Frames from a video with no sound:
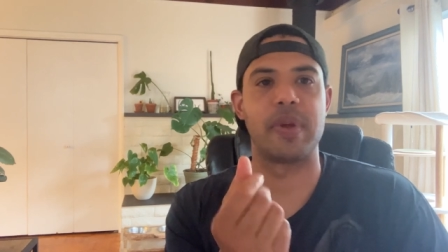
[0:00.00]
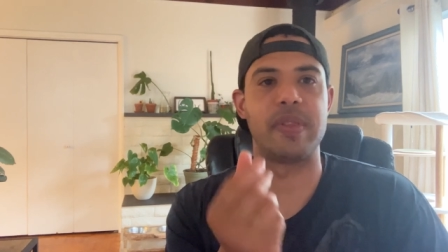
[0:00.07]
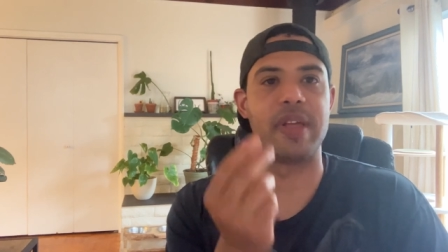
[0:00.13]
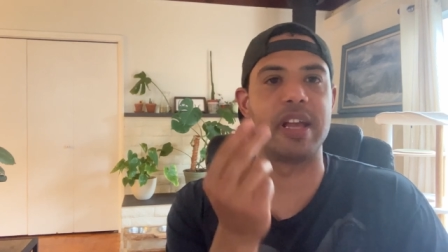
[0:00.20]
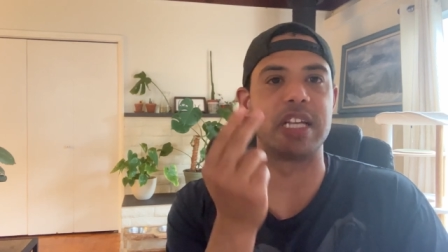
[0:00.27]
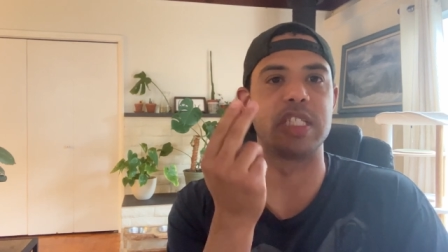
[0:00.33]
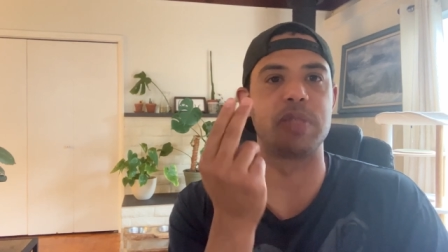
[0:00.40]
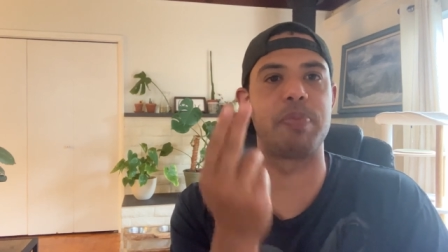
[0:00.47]
and they
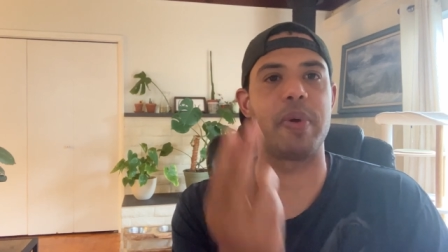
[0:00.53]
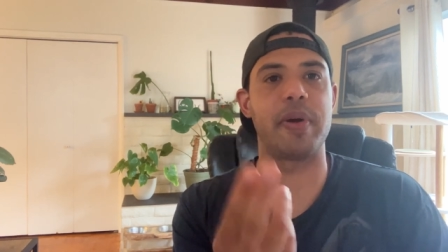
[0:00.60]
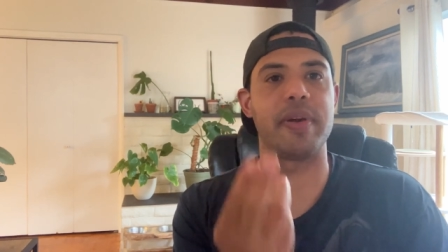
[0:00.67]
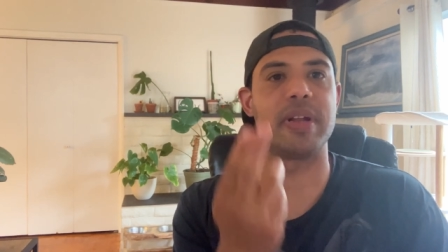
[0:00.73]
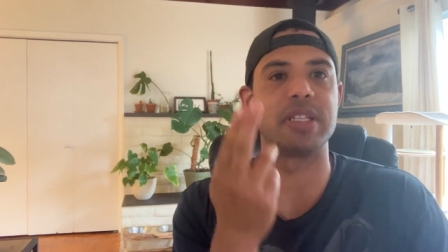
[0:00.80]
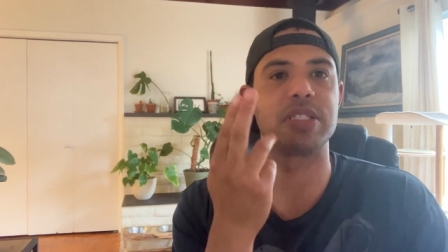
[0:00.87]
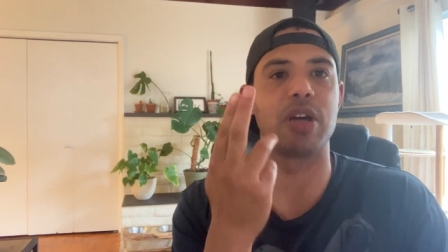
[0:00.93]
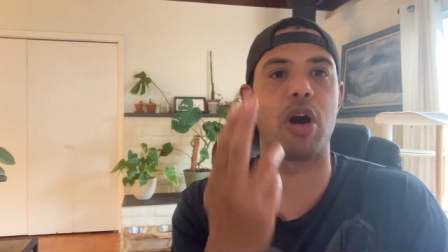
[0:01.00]

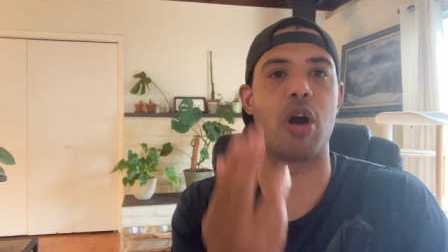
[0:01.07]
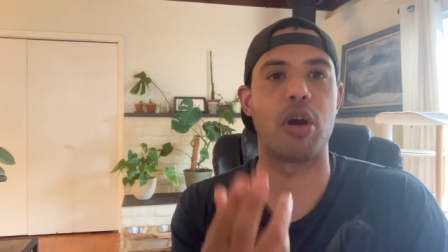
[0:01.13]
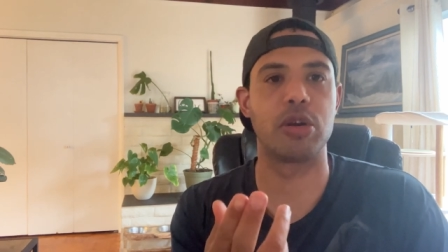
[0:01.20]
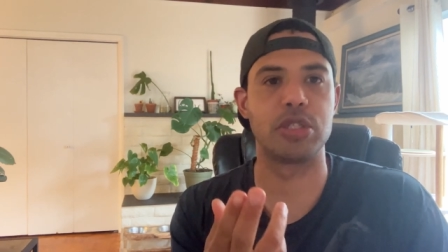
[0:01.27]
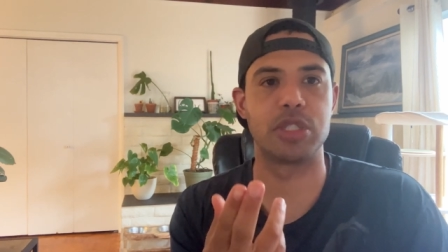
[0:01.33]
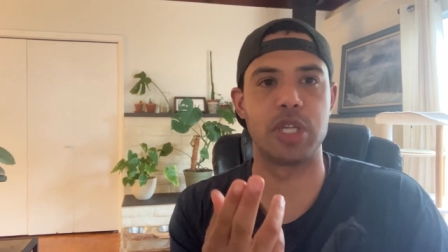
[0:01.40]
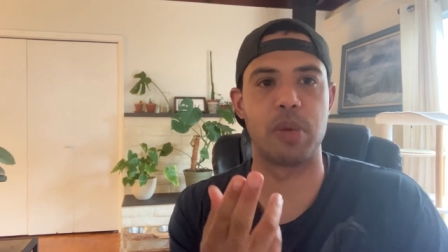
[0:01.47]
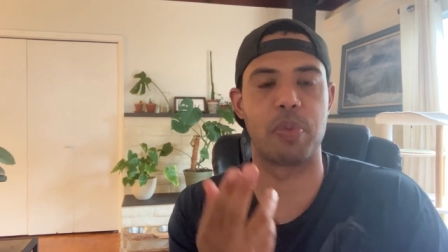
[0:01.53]
experience a
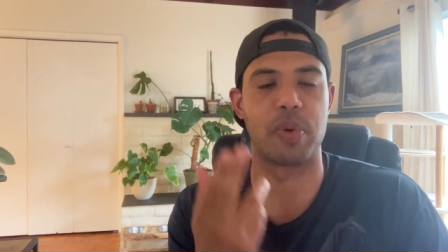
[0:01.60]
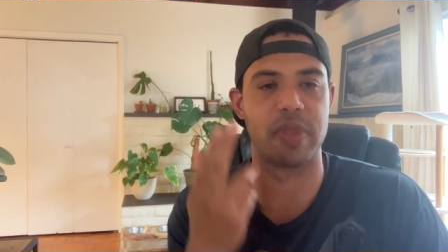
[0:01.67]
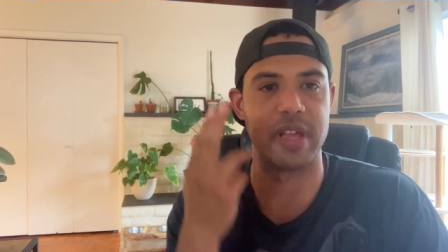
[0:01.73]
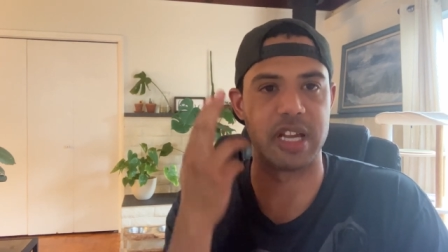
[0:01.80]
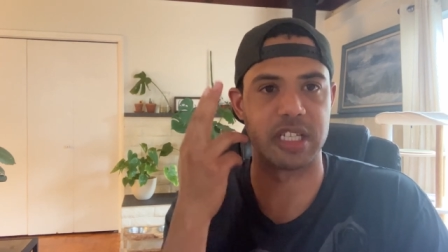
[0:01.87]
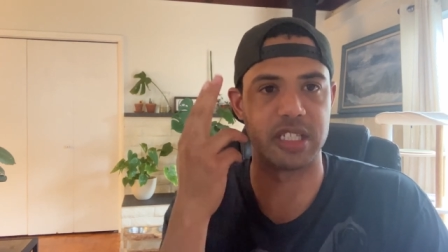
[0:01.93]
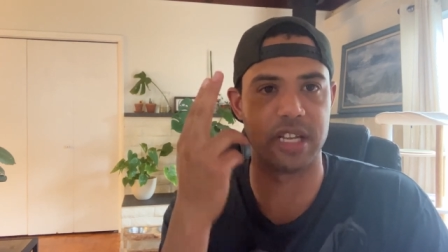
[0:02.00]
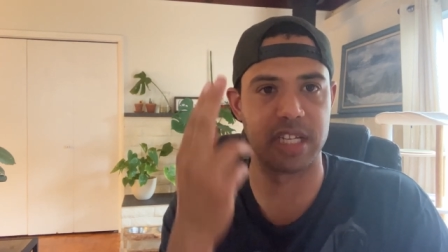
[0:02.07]
hardship or
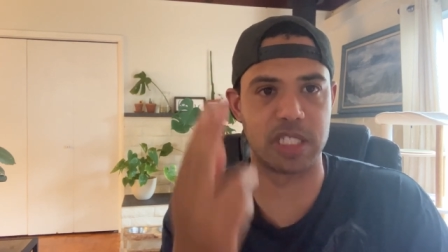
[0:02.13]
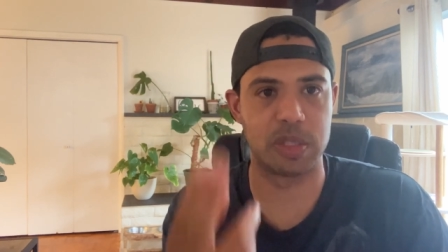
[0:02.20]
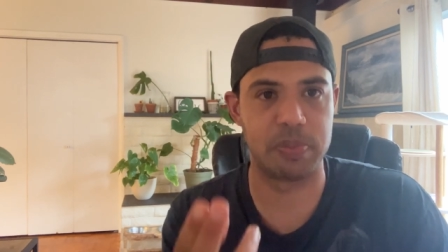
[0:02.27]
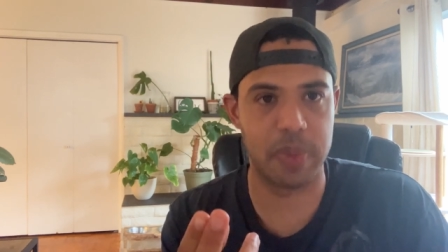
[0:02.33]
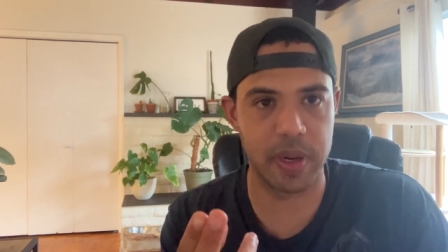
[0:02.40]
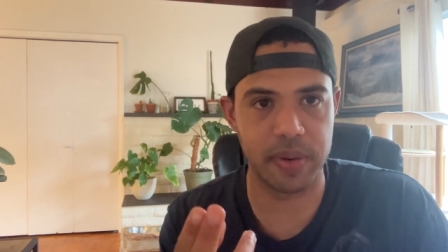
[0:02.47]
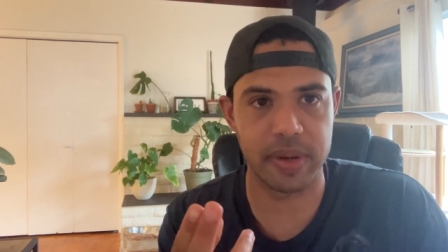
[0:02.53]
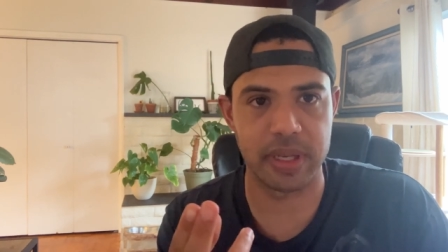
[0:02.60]
they
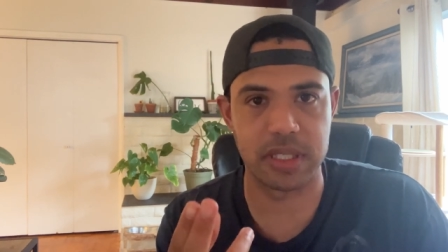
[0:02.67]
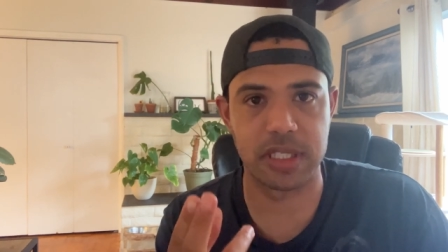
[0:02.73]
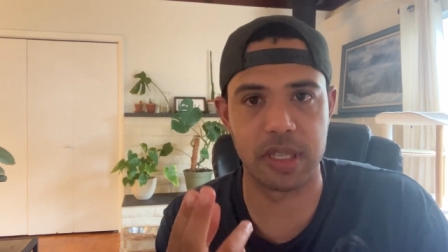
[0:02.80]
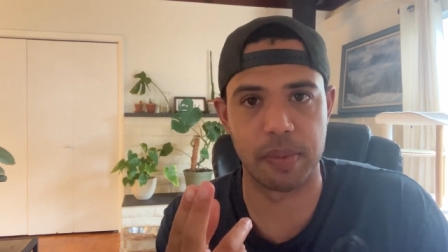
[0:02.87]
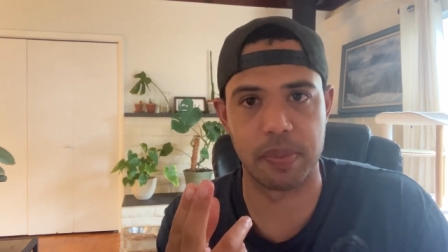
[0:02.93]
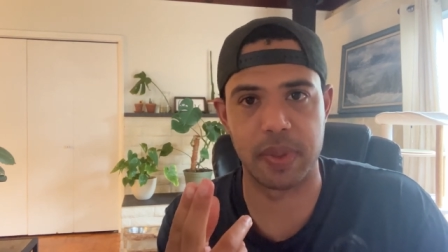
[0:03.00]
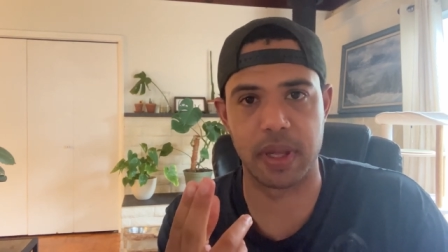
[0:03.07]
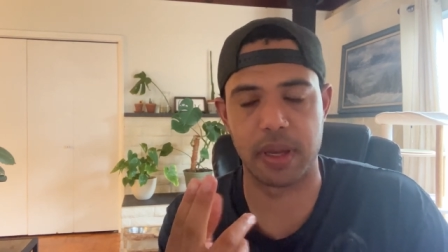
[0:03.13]
experience
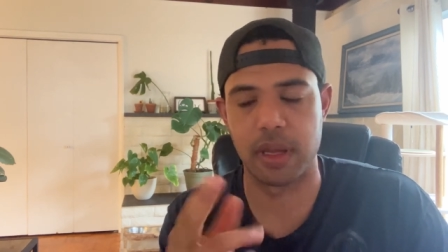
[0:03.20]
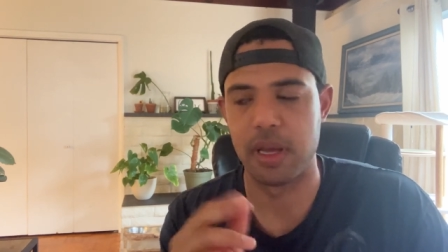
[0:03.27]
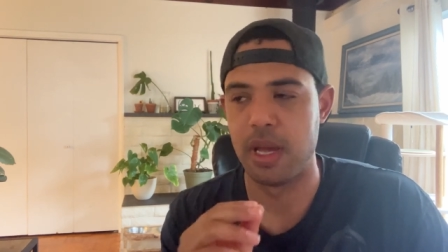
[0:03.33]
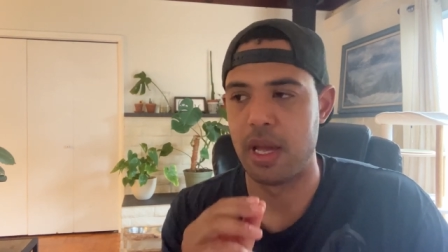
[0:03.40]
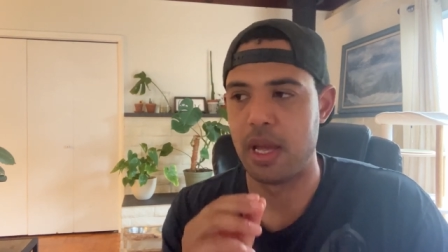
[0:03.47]
something